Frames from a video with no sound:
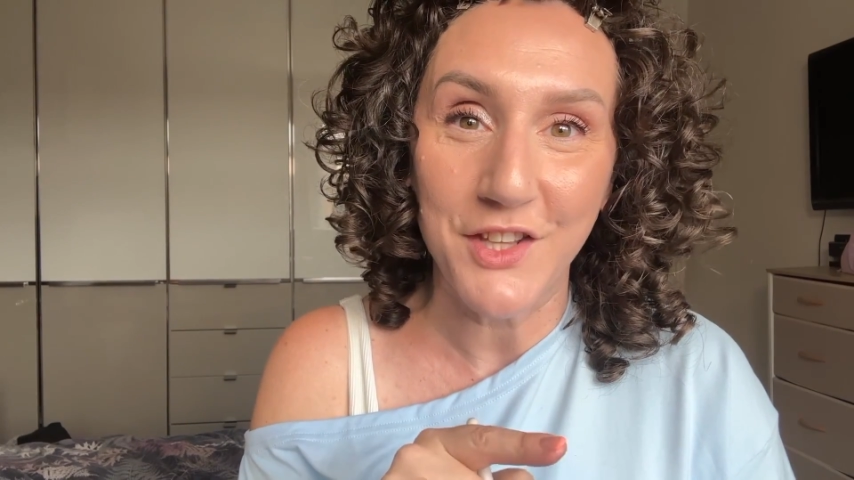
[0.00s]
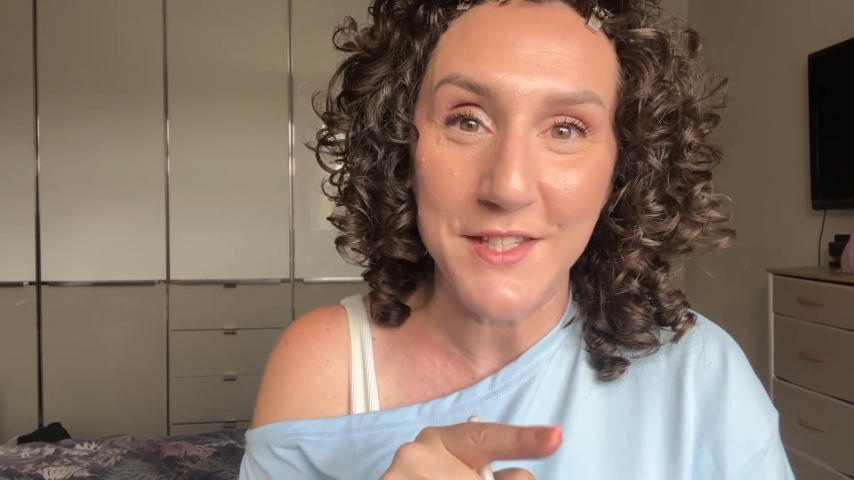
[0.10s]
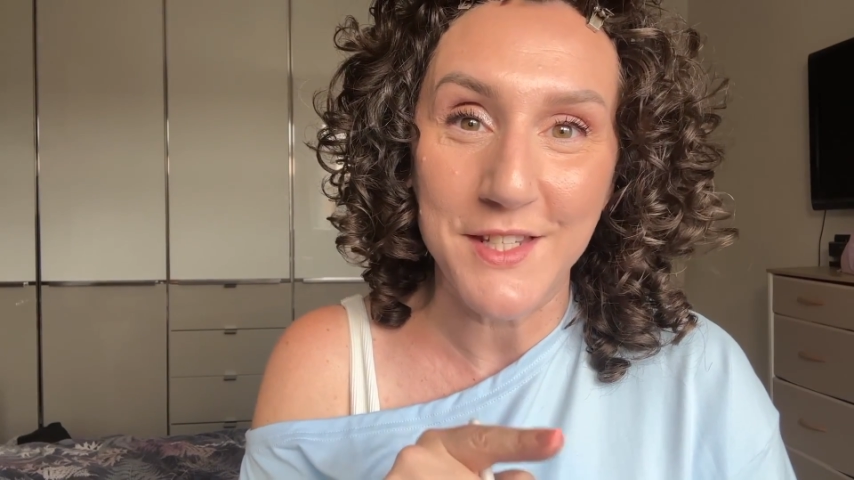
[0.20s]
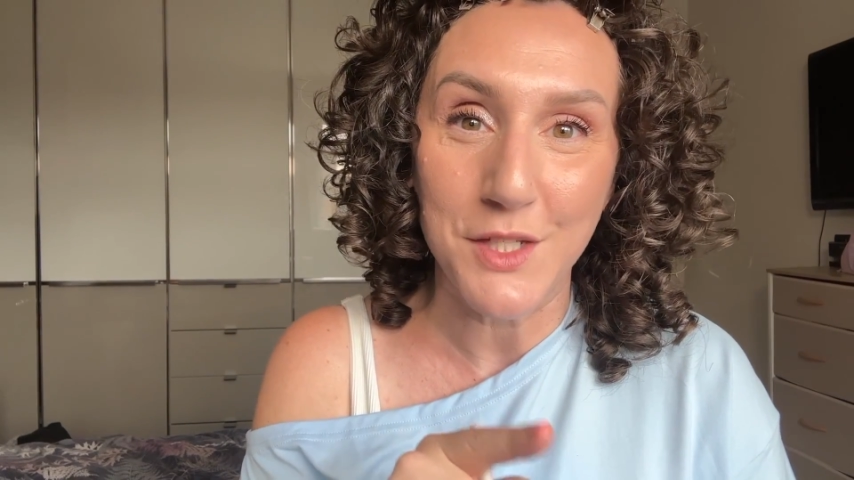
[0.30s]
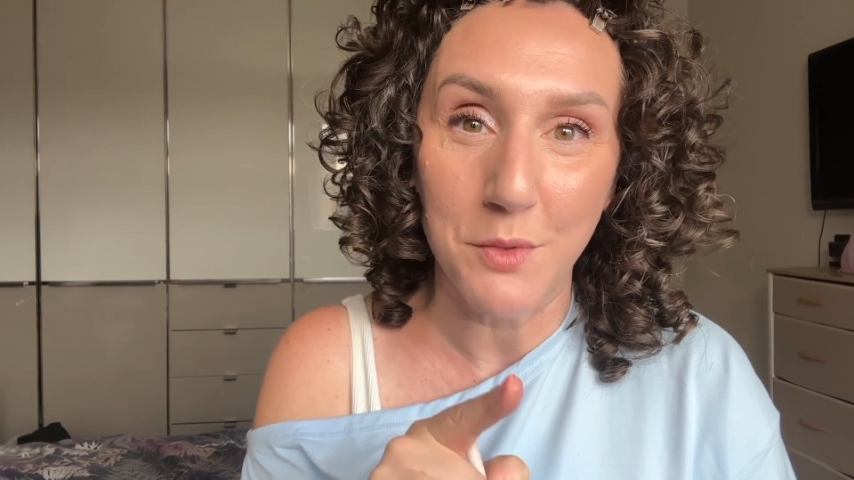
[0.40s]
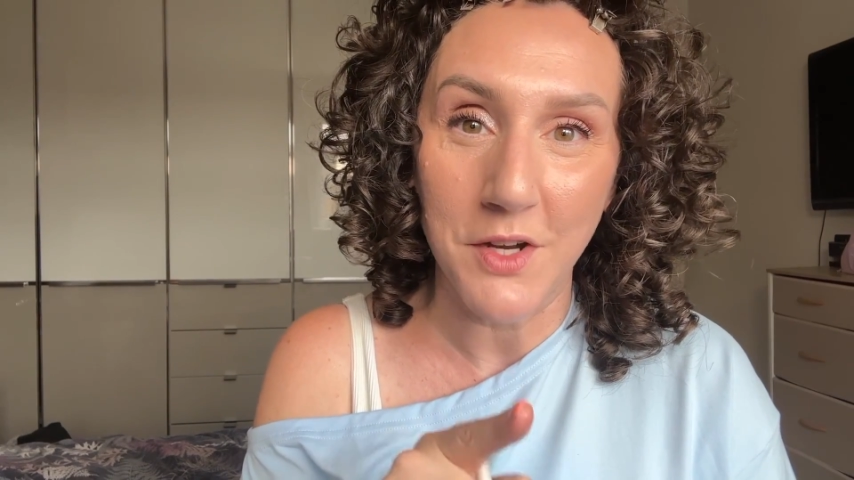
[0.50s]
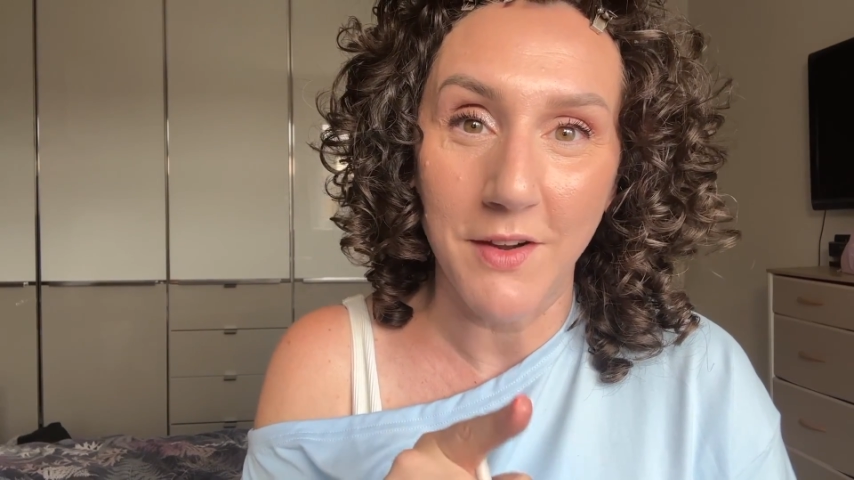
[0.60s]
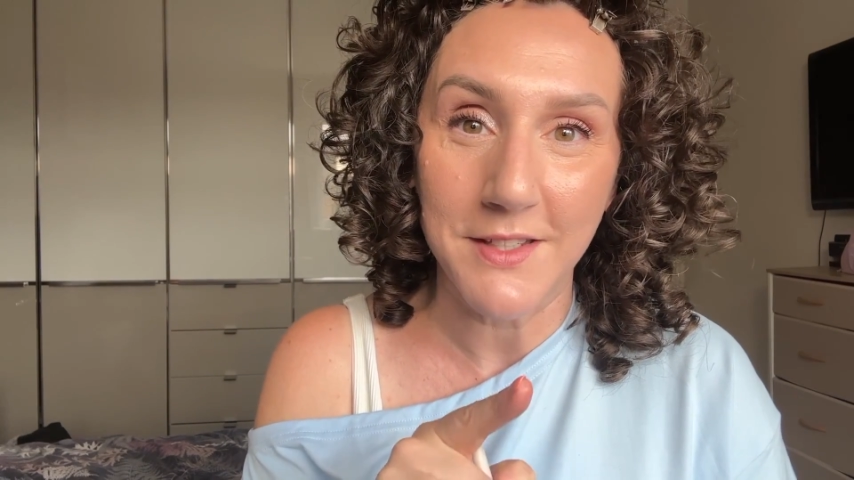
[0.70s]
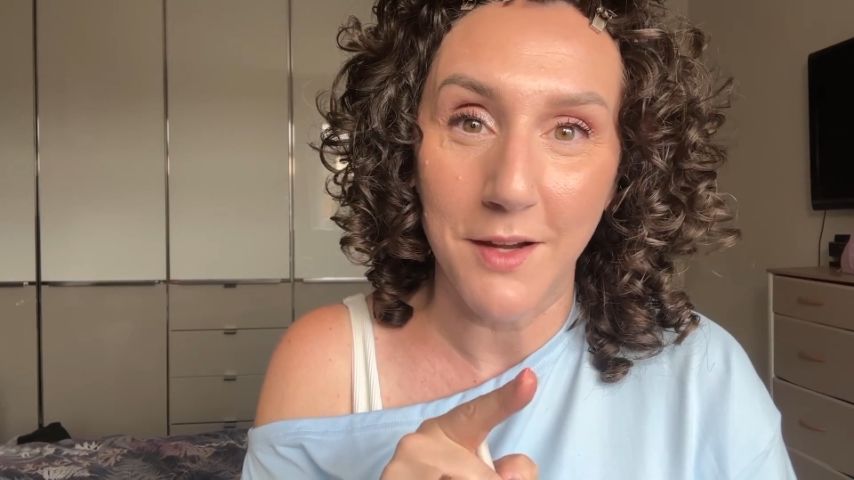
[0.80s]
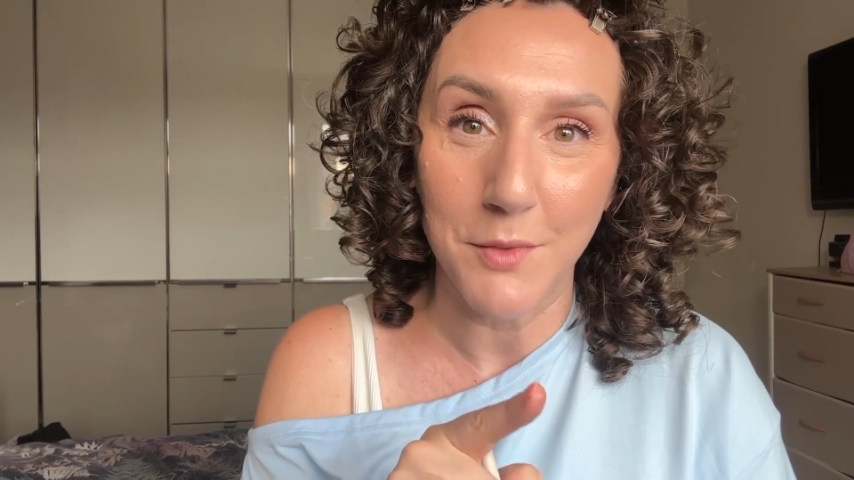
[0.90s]
this into a
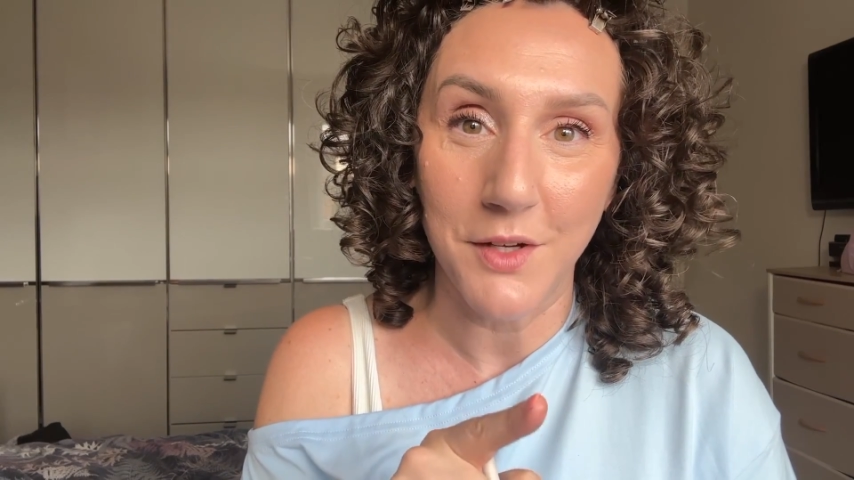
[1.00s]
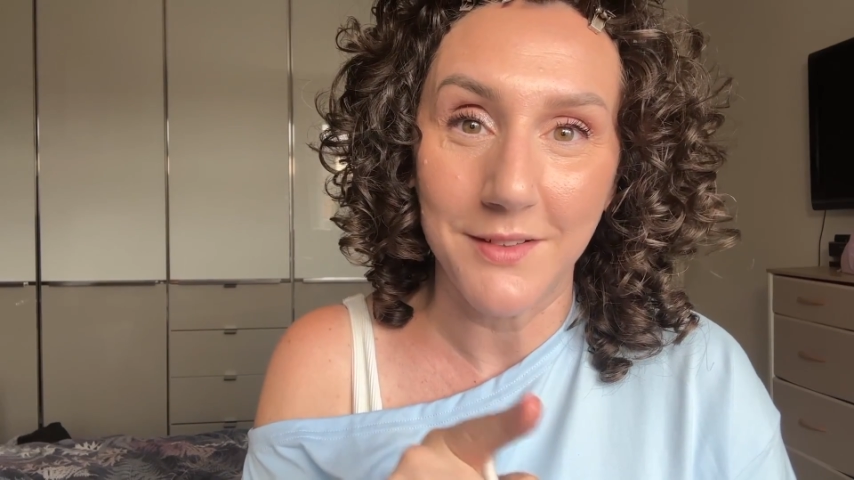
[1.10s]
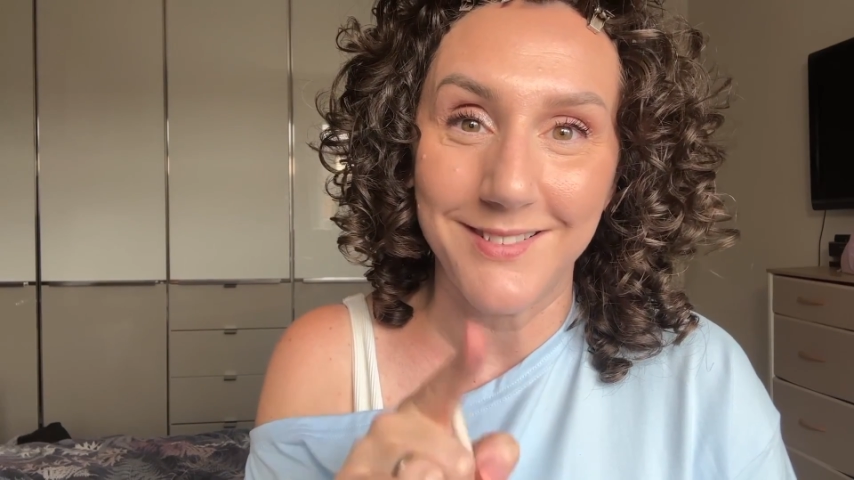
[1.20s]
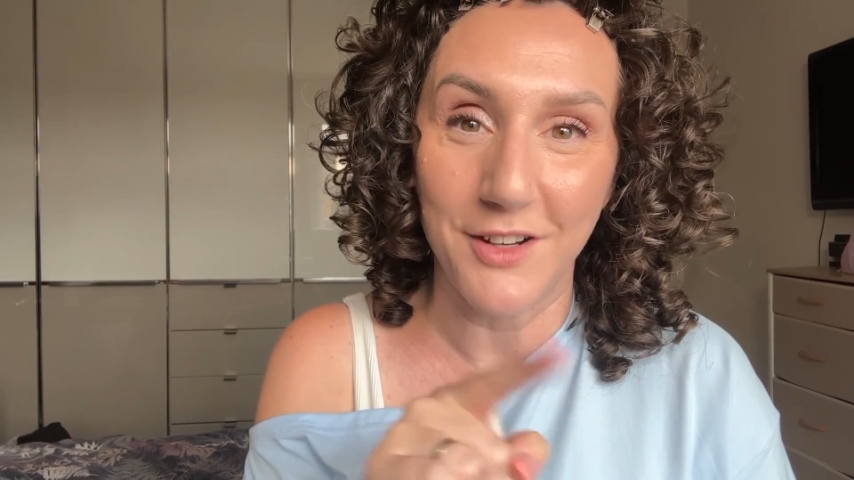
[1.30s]
nighttime look.